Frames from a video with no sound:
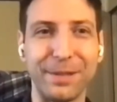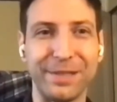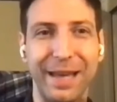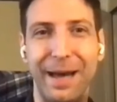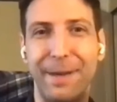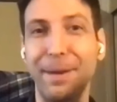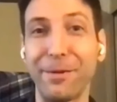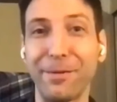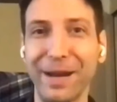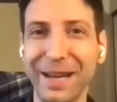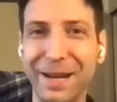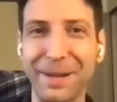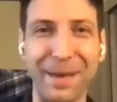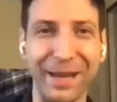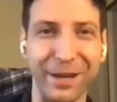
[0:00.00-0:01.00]
you say, am I ready
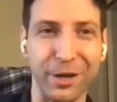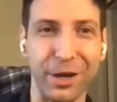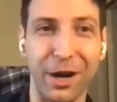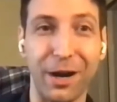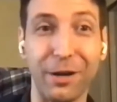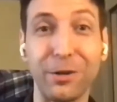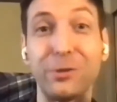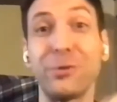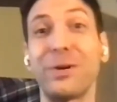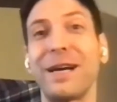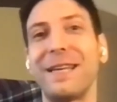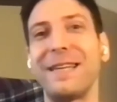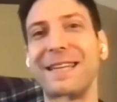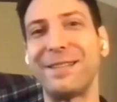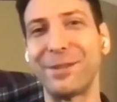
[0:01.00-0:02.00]
to make a call or do I
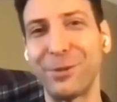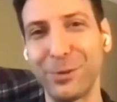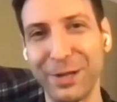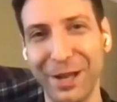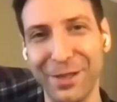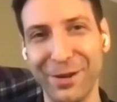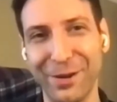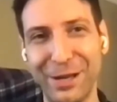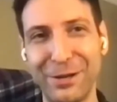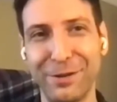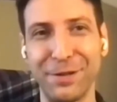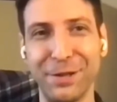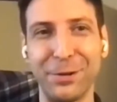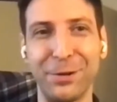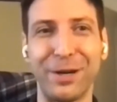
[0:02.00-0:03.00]
need to do another
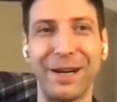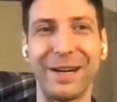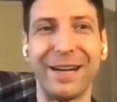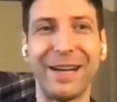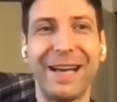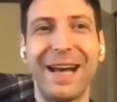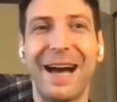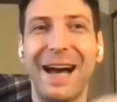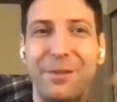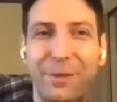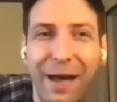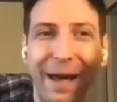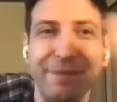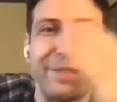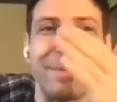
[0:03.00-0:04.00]
interview, or do
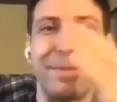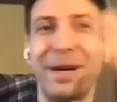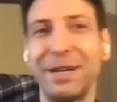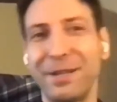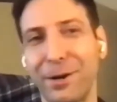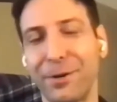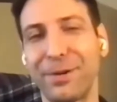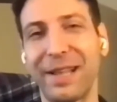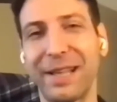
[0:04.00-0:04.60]
I have some unknown?